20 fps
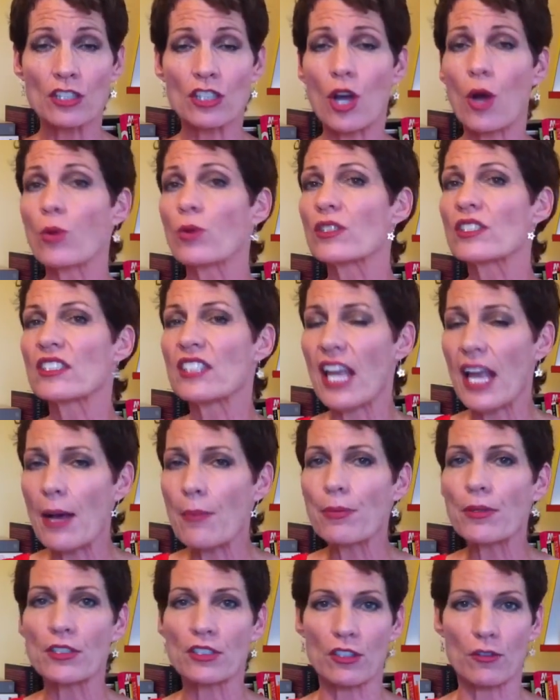So
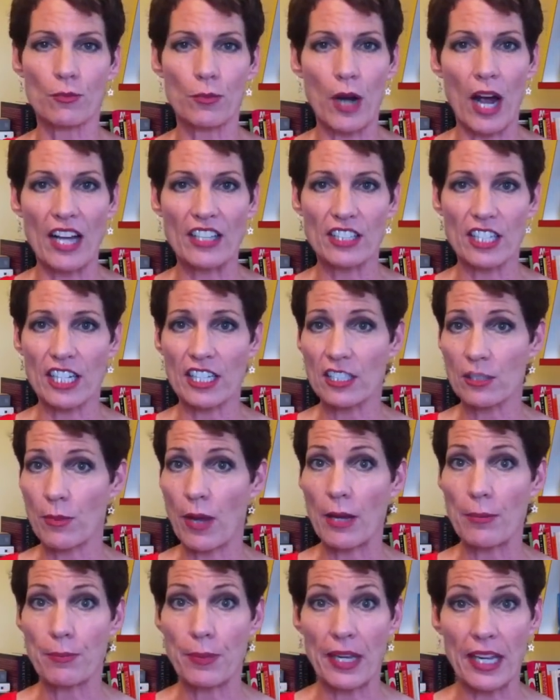samples of
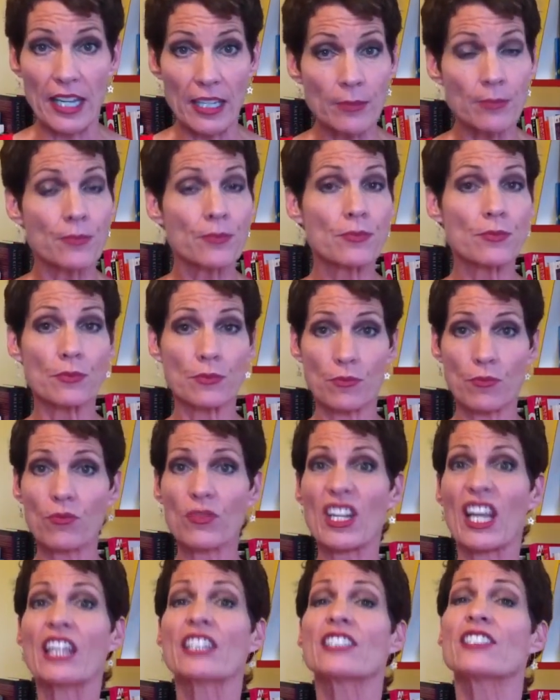projects might be
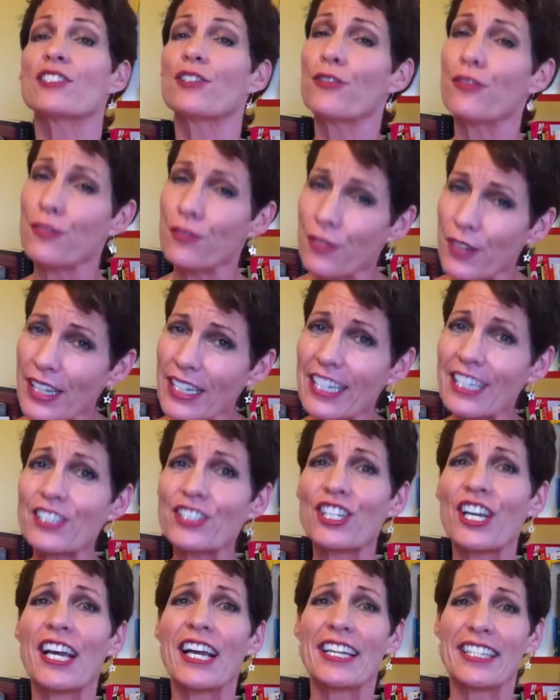to
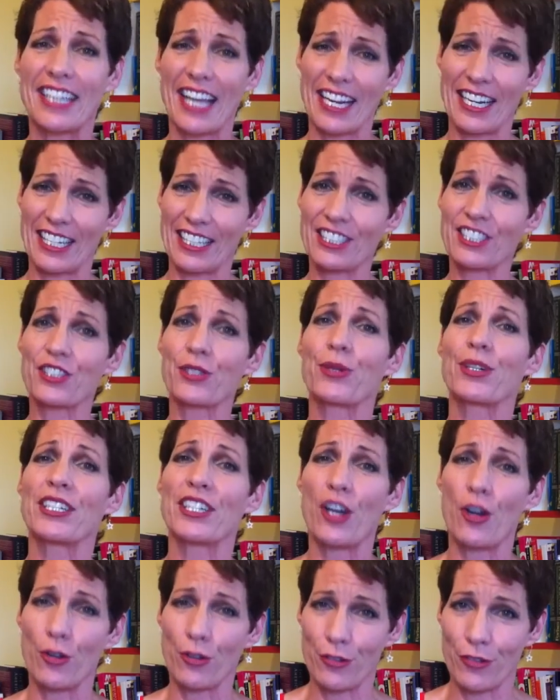finish getting to
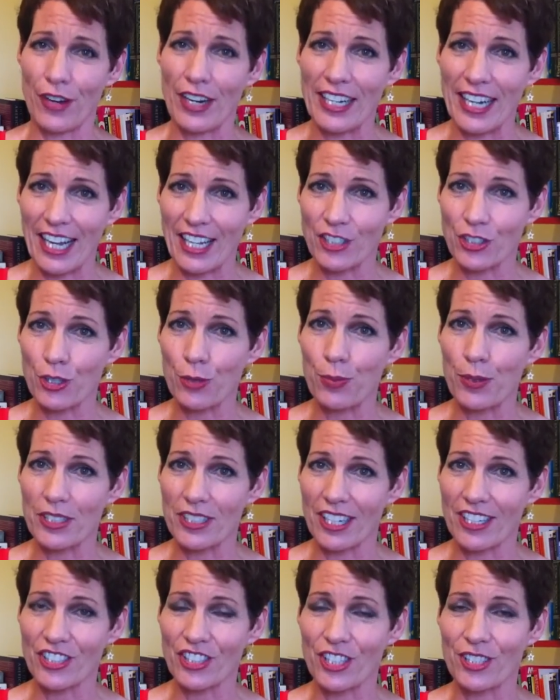a known financial
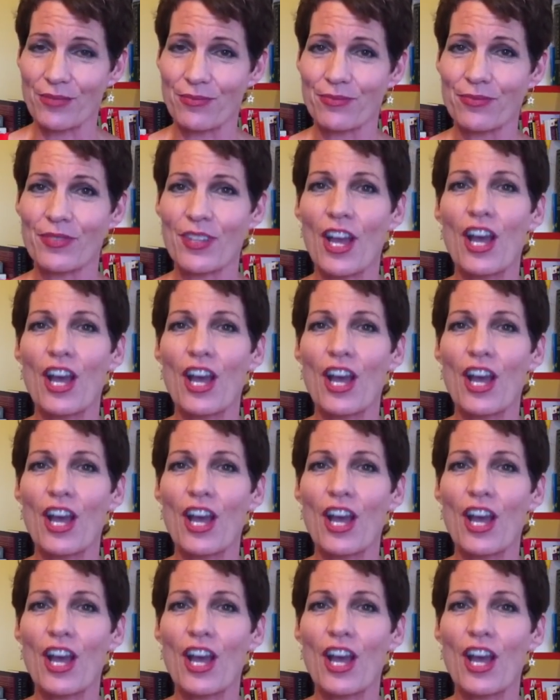position,